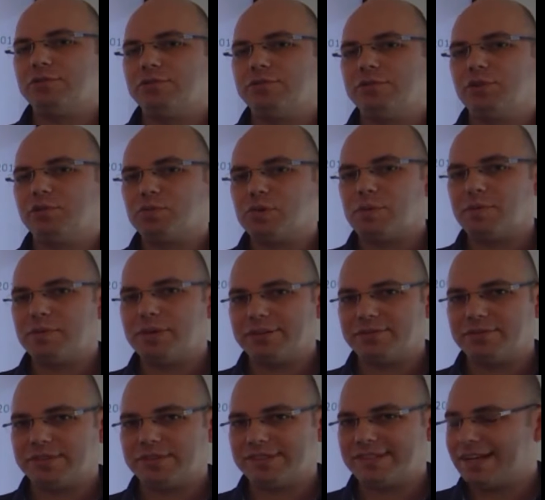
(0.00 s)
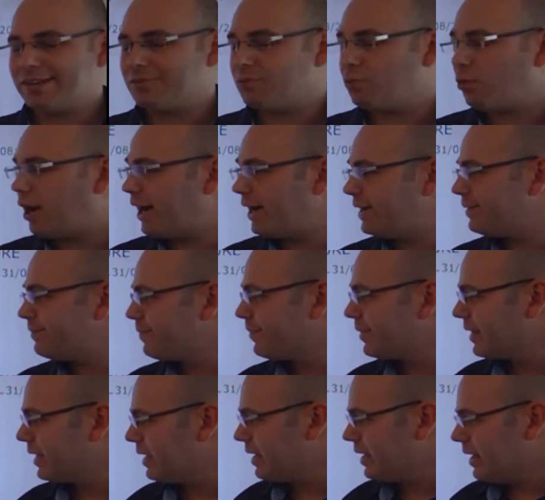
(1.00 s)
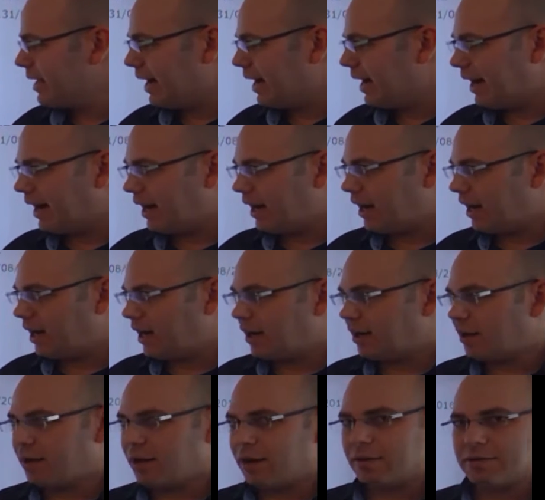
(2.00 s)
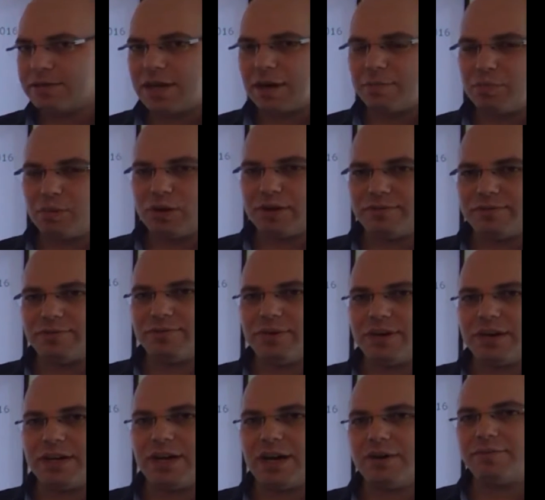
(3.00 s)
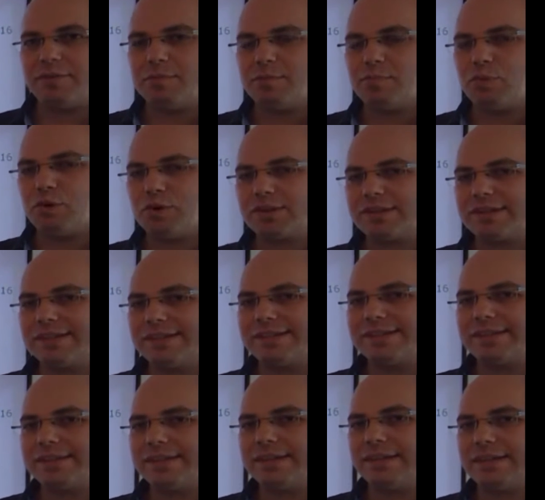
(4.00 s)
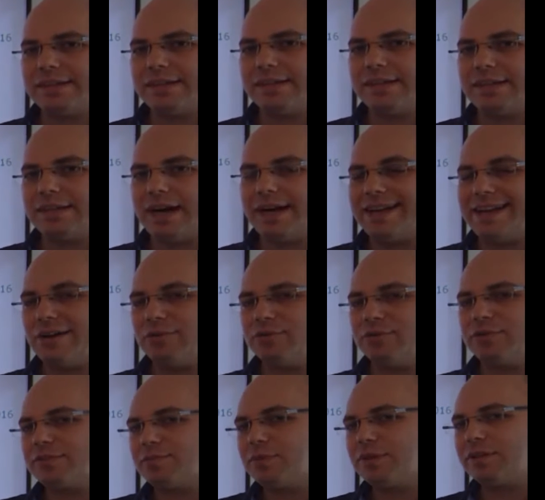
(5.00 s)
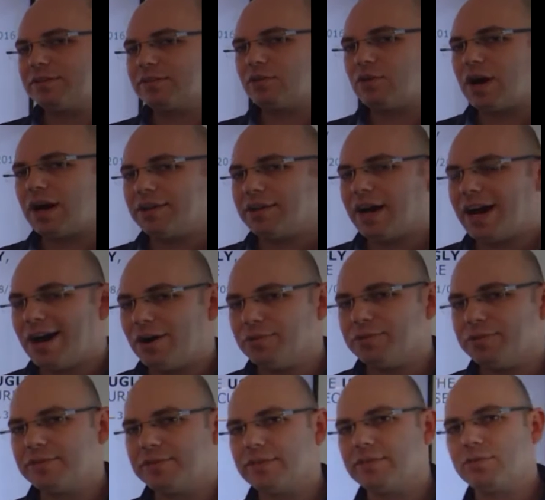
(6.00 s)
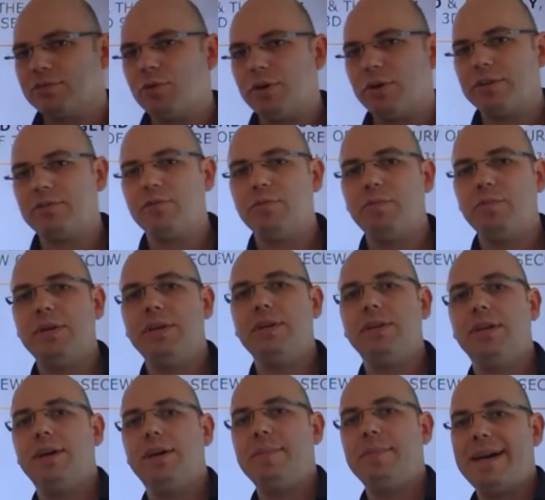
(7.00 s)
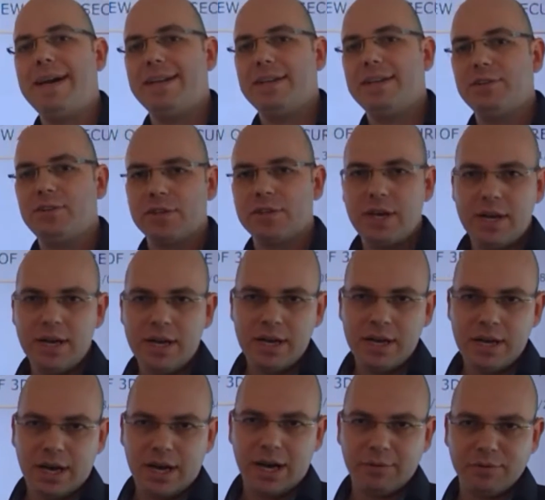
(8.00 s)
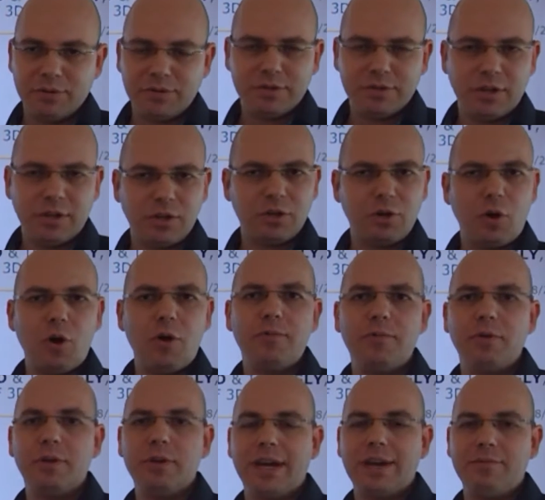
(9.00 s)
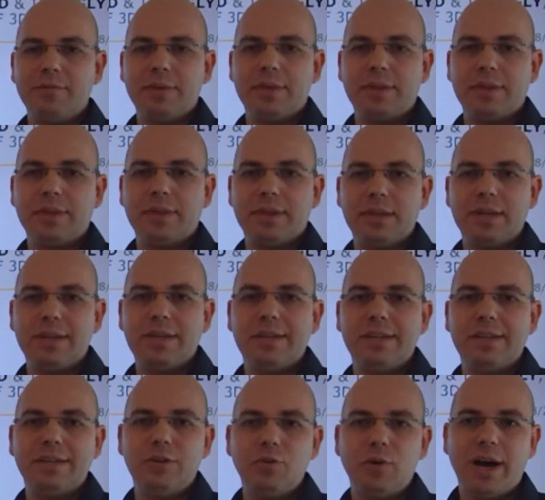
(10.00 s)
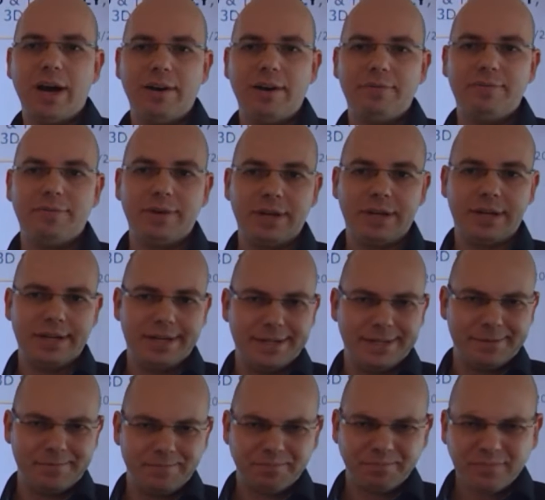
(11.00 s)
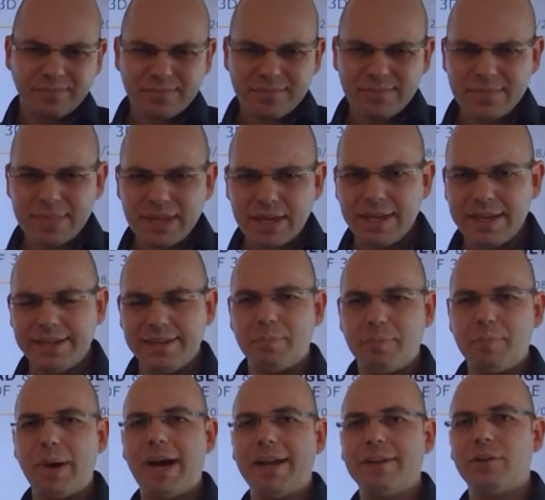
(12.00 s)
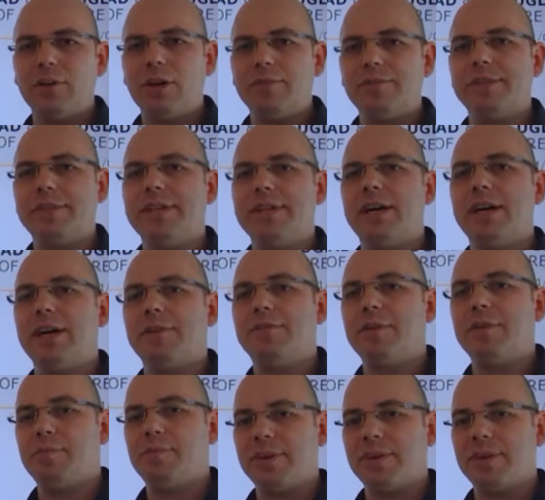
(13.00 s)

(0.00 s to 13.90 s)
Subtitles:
you'll probably understand why. A couple of important announcements on how this is going to be managed. I'm just going to go over everything you have in the panel of the